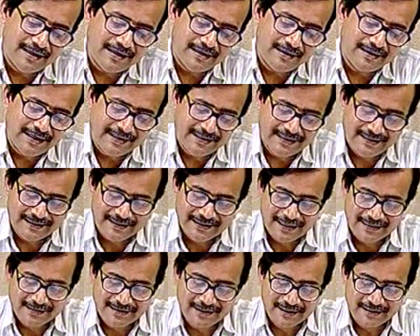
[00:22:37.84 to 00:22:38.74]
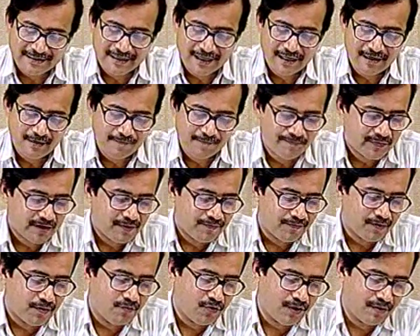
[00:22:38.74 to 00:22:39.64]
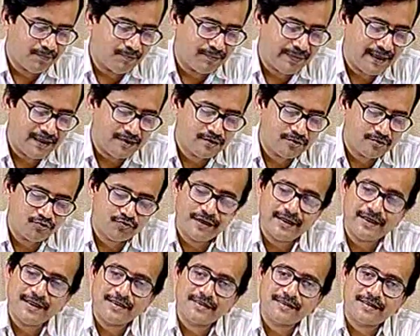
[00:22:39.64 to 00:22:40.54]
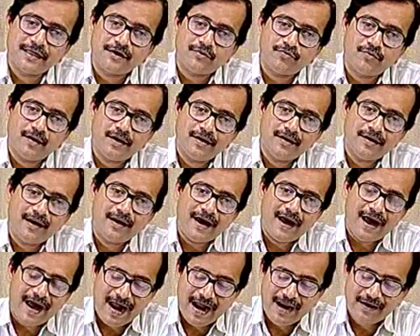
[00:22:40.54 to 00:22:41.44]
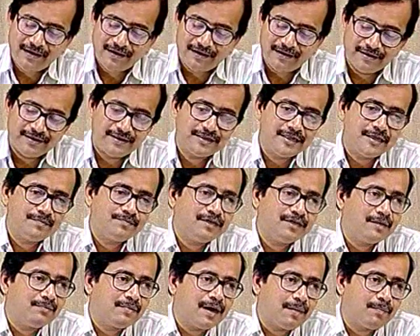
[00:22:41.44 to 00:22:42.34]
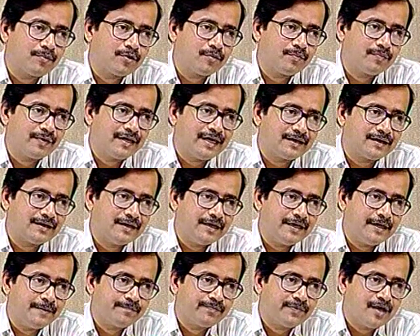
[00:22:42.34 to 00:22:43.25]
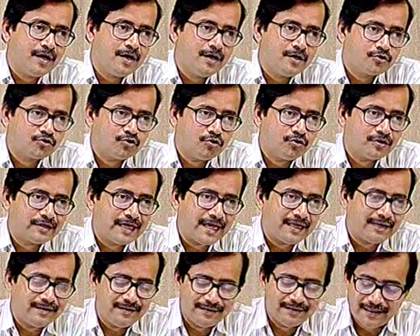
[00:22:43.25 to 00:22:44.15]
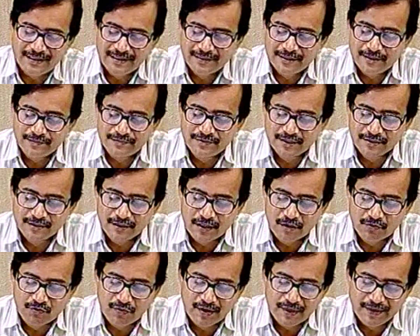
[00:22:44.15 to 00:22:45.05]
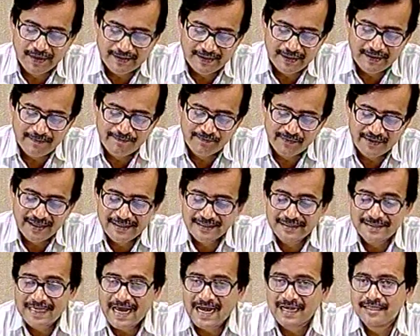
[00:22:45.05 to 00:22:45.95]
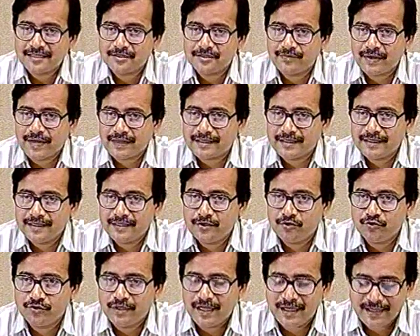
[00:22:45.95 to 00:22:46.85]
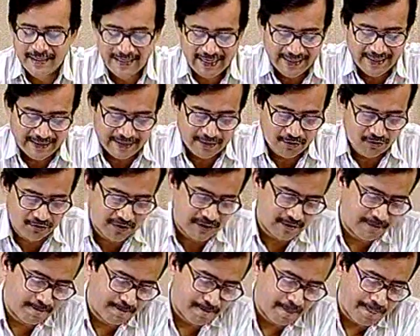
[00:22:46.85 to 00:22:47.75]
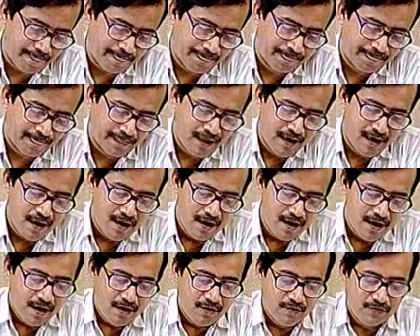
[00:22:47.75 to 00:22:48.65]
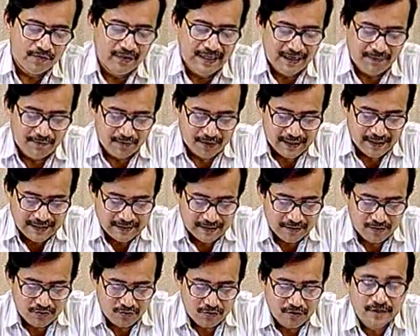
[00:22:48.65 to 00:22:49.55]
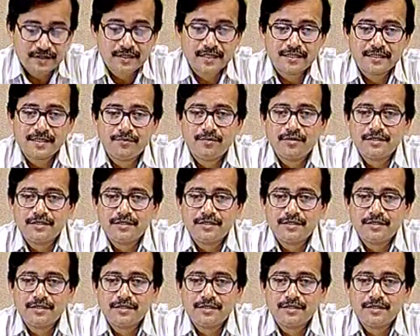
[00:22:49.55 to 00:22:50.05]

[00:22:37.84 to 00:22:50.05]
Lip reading: a digital signal from one place to a distant one and receive them appropriately, so that the received signal quality is satisfactory to the end user. We will have occasions to discuss about